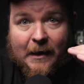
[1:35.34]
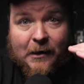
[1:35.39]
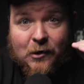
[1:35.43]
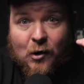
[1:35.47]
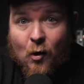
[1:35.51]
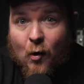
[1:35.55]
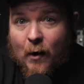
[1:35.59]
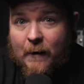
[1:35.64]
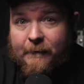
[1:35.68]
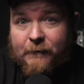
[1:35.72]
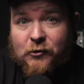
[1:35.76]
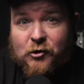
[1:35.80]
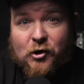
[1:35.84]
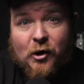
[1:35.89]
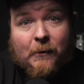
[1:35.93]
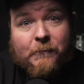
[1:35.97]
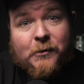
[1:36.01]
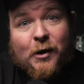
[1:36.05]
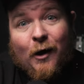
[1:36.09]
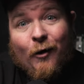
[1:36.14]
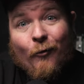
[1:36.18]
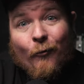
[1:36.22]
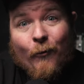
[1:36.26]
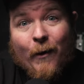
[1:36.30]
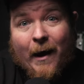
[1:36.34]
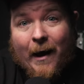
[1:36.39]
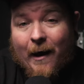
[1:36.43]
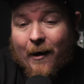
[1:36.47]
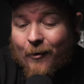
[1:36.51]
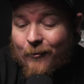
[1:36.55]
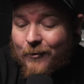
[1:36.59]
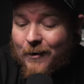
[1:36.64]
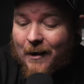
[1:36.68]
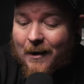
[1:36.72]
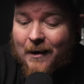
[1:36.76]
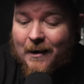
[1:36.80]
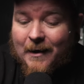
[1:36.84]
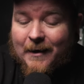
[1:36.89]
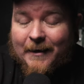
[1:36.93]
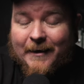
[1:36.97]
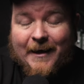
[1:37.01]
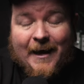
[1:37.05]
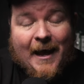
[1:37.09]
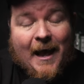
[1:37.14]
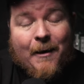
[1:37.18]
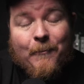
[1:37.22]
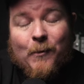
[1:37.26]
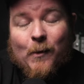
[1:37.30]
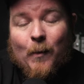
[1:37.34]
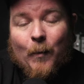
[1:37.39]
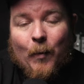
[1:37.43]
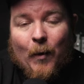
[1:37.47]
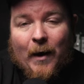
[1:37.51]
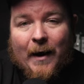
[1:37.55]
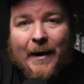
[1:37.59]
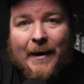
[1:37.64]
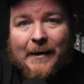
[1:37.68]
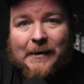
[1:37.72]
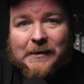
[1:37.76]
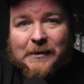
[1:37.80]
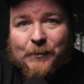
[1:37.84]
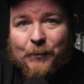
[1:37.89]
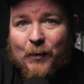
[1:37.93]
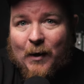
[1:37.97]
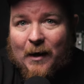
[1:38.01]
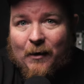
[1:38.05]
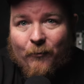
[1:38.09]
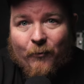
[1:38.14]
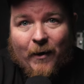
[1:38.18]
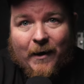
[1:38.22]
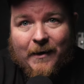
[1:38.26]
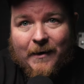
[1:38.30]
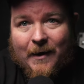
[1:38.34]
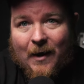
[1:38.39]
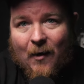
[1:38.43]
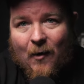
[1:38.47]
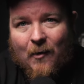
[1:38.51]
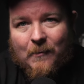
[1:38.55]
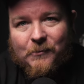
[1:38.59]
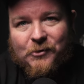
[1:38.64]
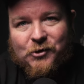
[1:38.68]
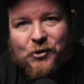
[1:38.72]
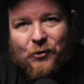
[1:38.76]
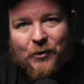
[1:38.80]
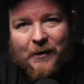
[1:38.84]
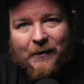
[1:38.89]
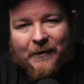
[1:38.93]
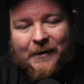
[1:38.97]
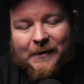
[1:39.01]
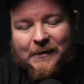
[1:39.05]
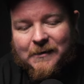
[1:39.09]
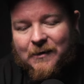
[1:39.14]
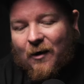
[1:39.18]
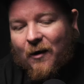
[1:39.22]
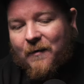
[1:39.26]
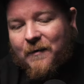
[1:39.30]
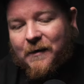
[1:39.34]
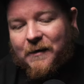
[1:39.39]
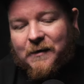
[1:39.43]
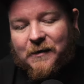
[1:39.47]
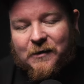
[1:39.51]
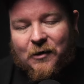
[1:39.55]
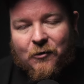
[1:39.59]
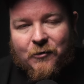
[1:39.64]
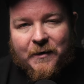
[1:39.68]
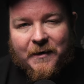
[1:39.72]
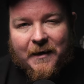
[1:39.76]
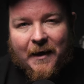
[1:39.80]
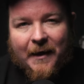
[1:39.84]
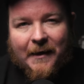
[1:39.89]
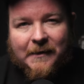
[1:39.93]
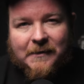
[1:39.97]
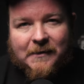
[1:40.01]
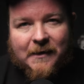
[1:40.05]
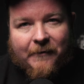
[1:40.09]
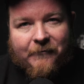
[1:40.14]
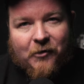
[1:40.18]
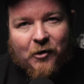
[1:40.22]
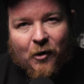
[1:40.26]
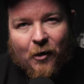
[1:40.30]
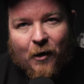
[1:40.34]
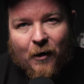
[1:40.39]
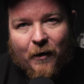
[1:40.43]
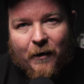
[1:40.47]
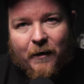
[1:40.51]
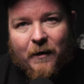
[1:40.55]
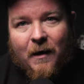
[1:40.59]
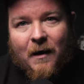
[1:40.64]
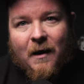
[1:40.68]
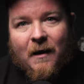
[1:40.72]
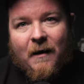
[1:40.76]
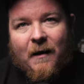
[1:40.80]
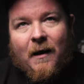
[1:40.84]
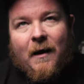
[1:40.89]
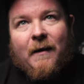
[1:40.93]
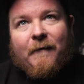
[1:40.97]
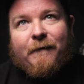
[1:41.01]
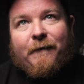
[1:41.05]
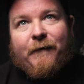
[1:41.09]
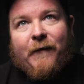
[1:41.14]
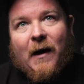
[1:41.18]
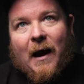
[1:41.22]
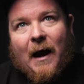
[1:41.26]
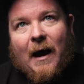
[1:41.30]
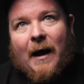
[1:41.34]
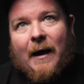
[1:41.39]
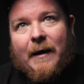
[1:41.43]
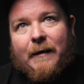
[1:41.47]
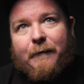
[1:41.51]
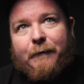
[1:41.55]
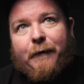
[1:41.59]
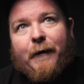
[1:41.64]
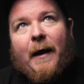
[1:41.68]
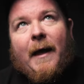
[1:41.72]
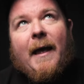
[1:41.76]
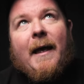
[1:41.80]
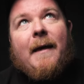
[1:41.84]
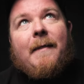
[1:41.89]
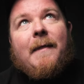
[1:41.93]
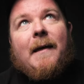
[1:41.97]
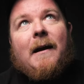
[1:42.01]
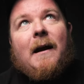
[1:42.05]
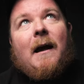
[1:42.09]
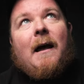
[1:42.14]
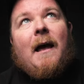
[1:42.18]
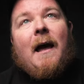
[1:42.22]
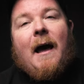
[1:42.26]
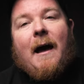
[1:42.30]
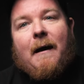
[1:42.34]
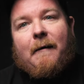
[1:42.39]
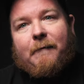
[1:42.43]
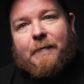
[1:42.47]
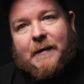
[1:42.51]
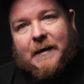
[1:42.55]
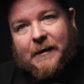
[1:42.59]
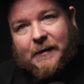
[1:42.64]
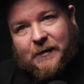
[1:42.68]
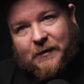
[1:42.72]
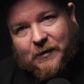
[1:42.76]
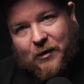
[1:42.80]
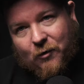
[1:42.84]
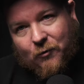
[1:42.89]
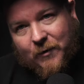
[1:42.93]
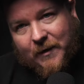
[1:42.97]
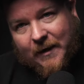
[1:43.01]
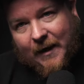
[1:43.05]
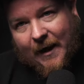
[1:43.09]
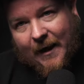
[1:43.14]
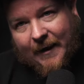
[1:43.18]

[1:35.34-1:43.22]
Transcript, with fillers: I know I've jumped around camera brands, but right now I'm shooting this on the Sony A7R5, and then I have the Sony